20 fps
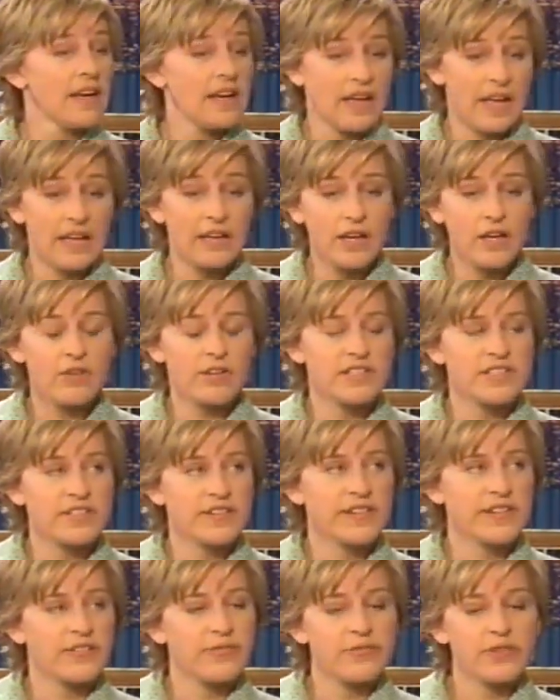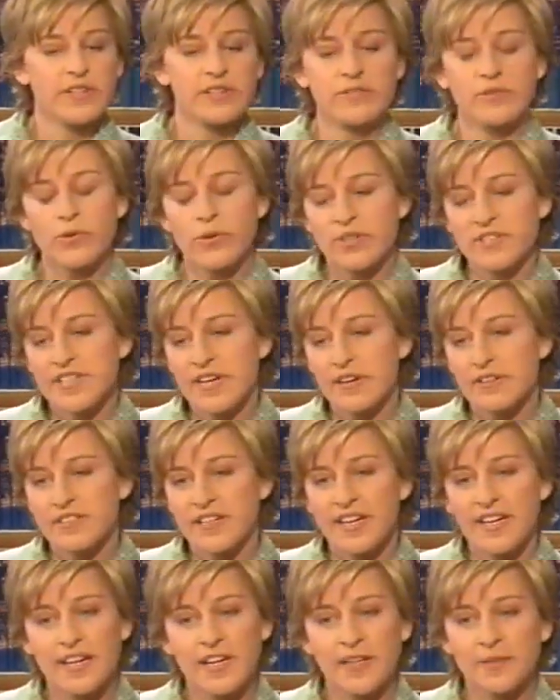and go to Siegfried and Roy's house.
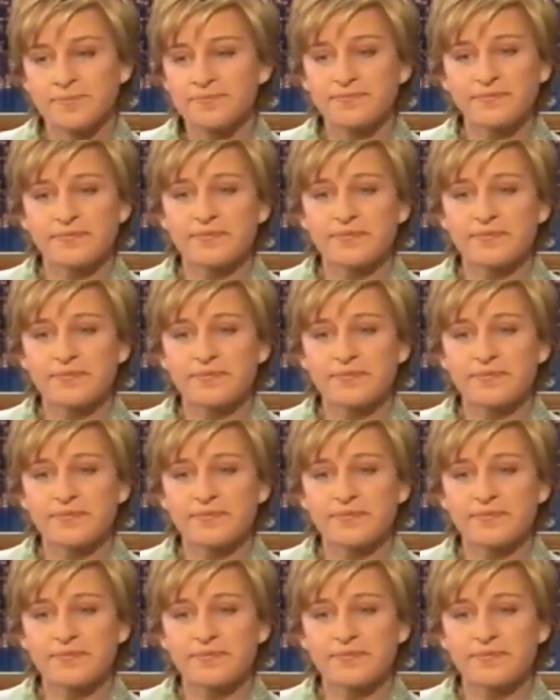And